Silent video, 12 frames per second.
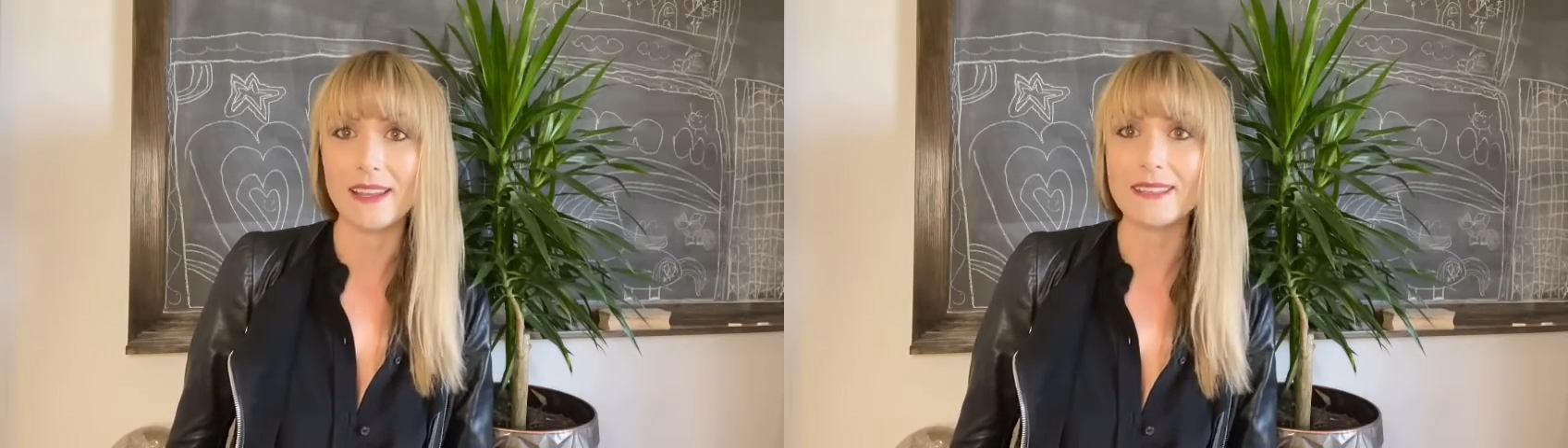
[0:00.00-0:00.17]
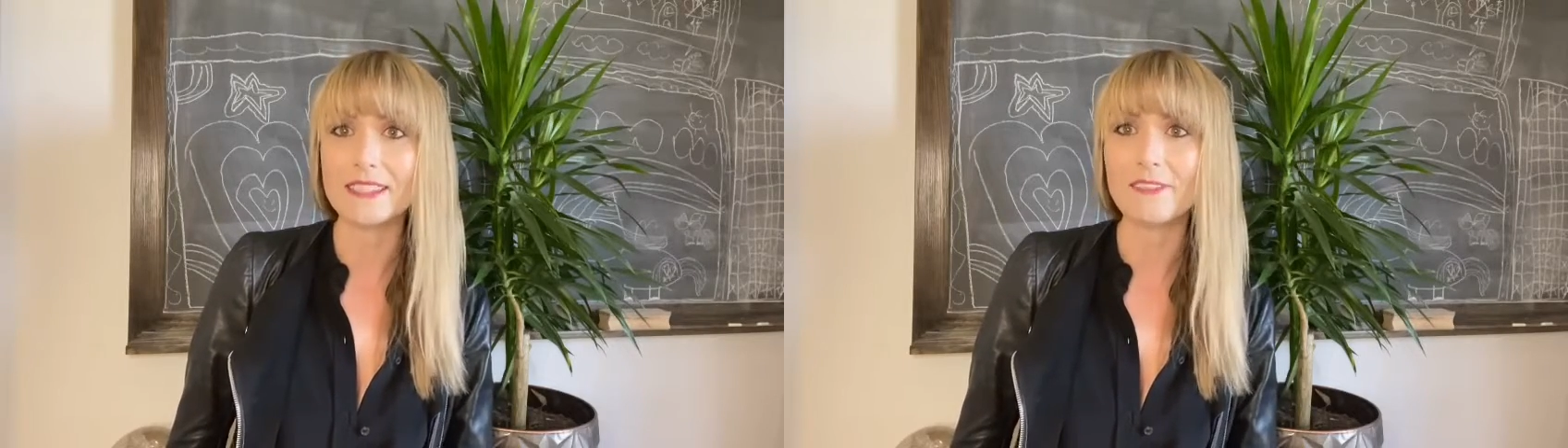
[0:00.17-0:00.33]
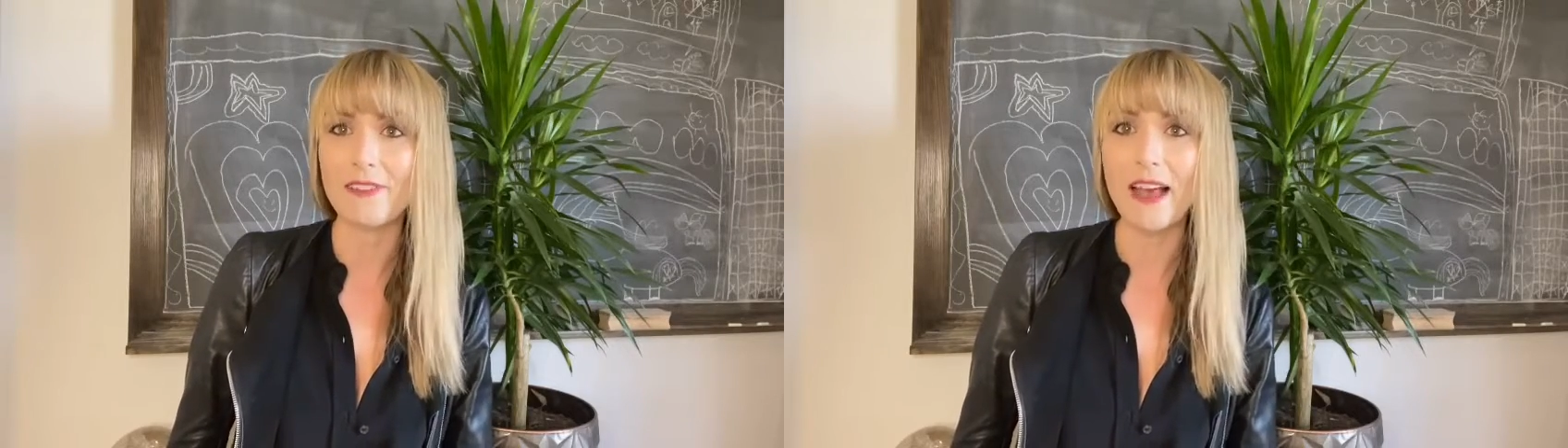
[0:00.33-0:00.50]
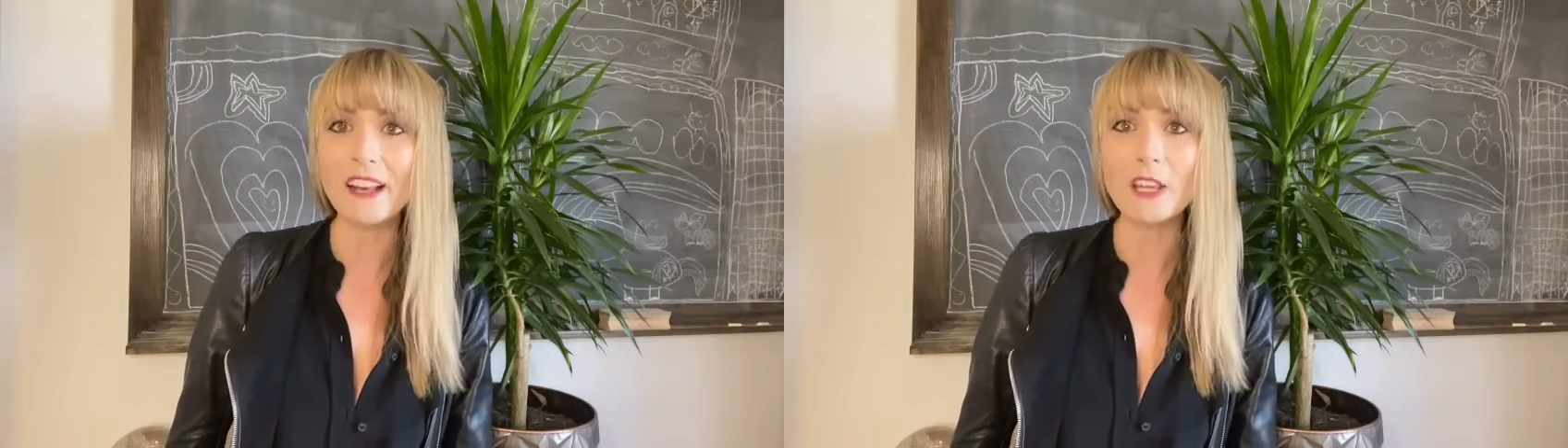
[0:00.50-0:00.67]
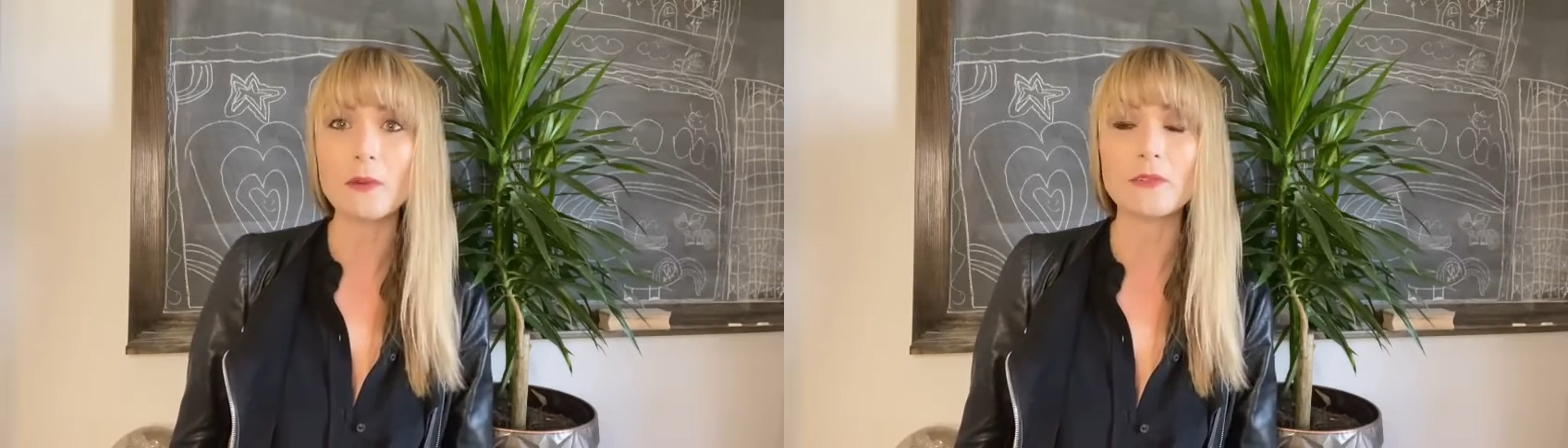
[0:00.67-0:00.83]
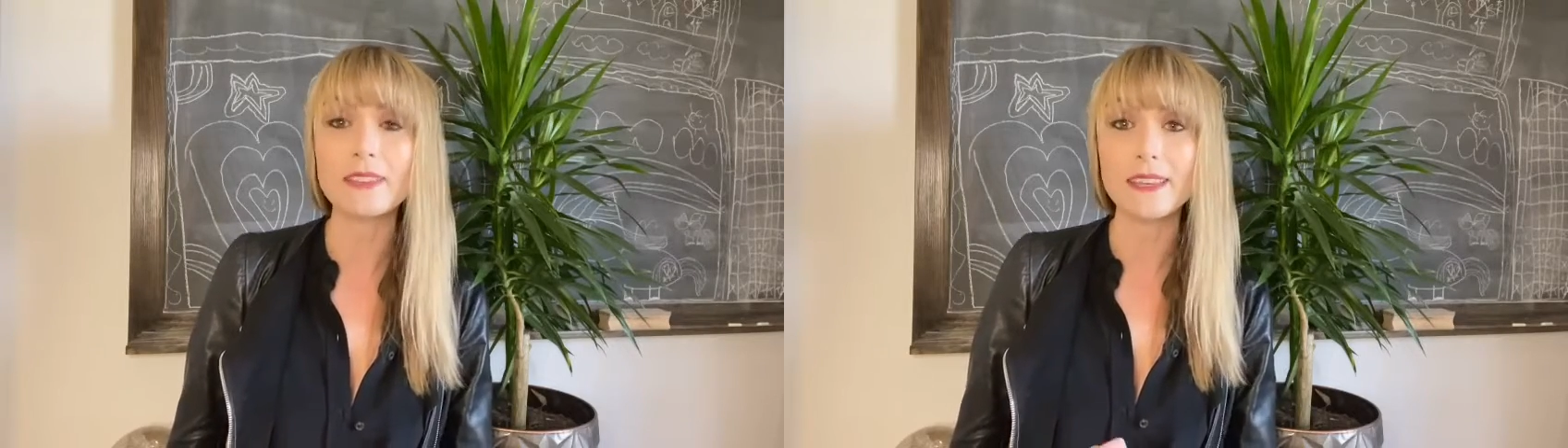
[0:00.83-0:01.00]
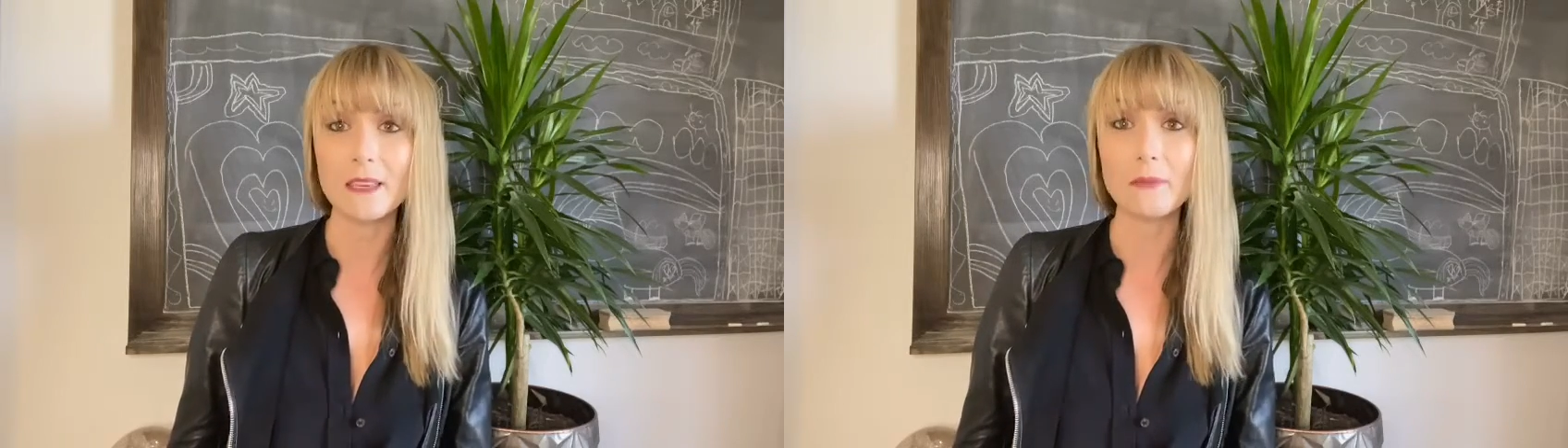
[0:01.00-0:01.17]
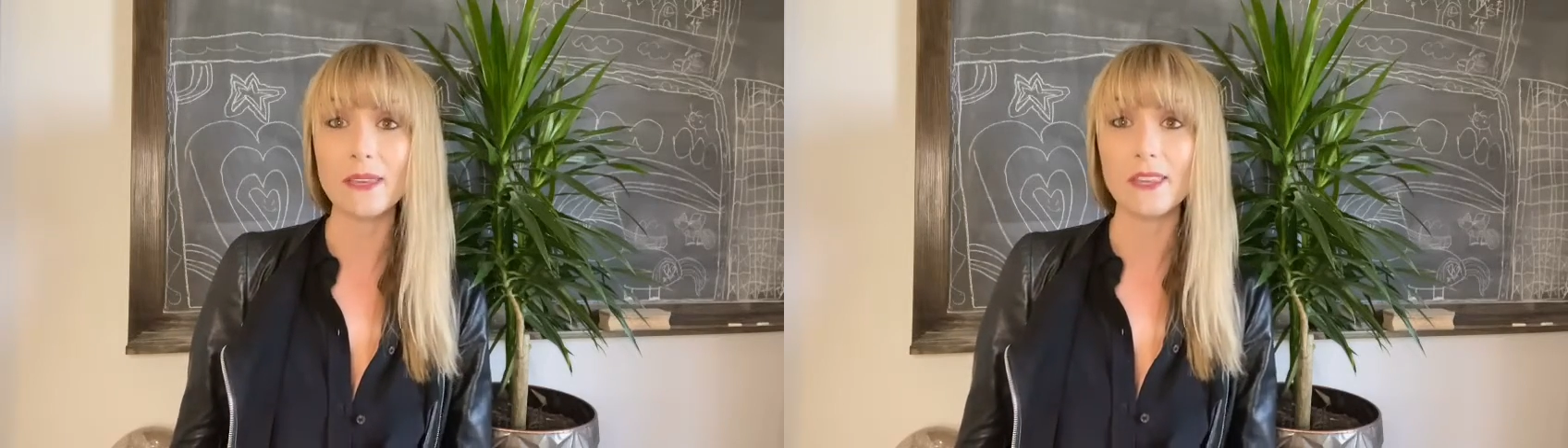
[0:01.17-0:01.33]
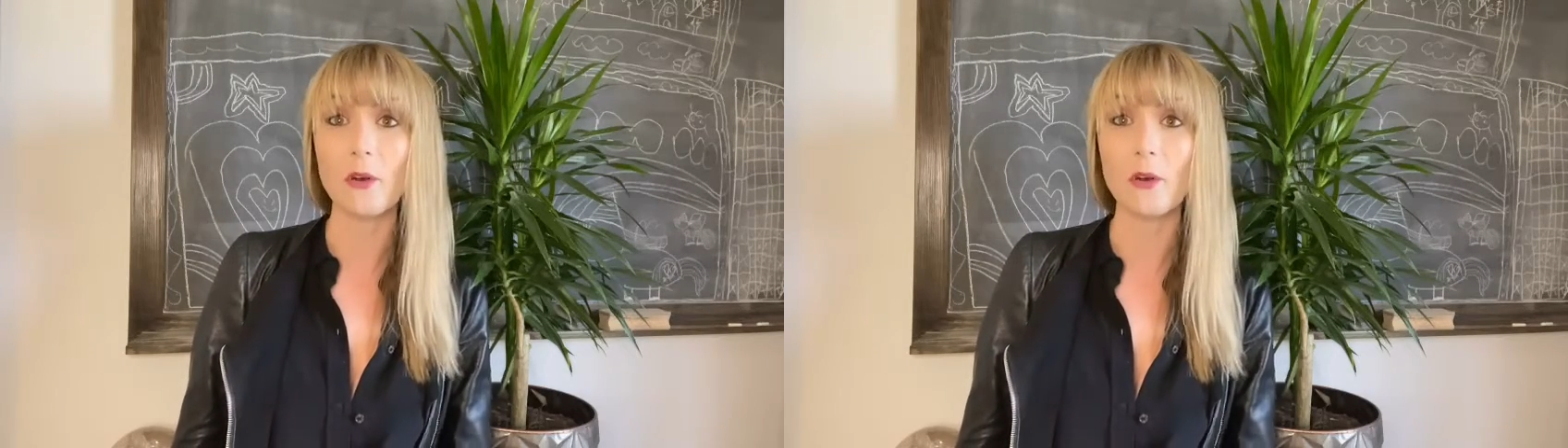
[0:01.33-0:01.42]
It's the value of keeping